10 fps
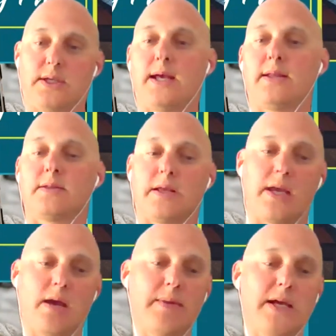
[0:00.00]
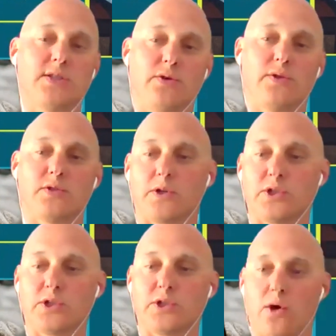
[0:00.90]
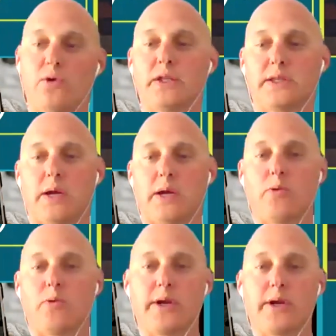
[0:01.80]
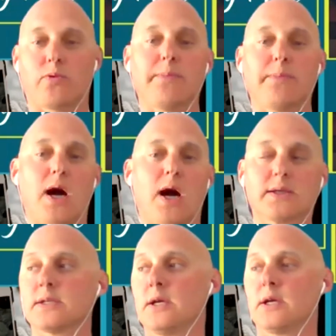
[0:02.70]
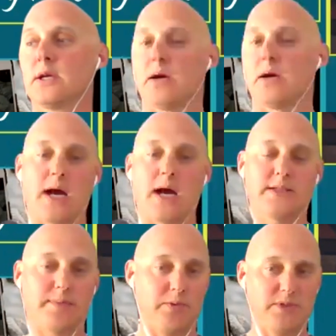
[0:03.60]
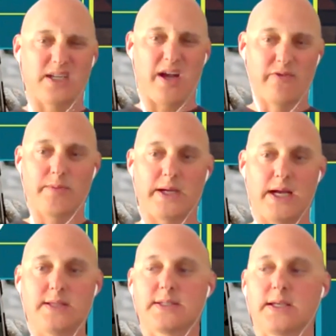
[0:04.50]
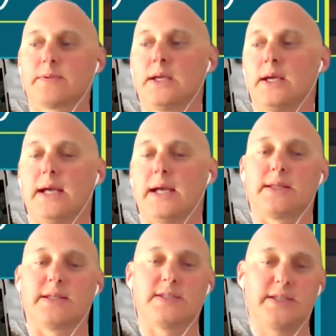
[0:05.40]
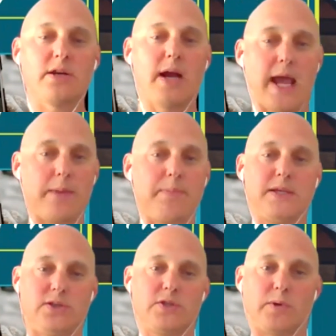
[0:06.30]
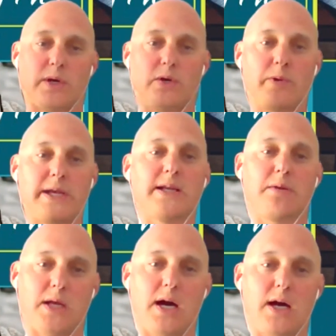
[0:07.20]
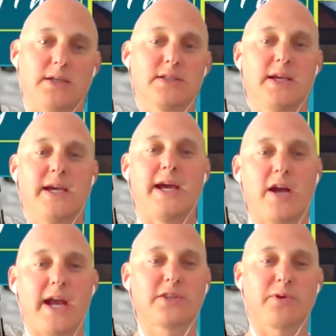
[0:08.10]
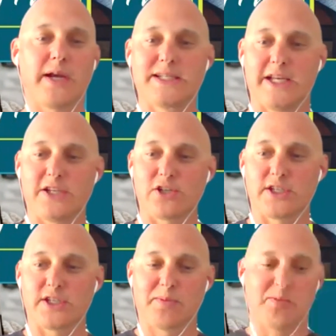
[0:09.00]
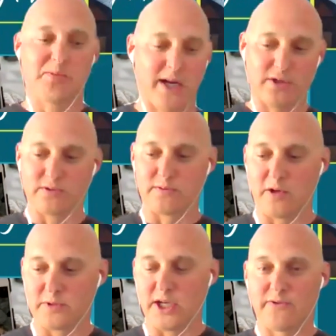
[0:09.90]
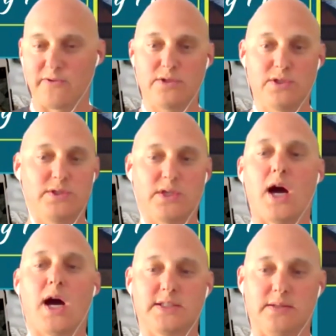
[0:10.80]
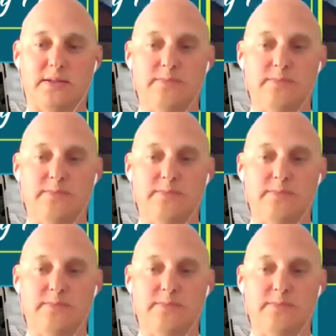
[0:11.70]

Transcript: And the EMS students were told that they were going to write blogs about a concept that was a government concept and that the senior AP students were going to read their blogs. And our eighth grade teacher, JB Blair, who, who Jeff knows, who's awesome,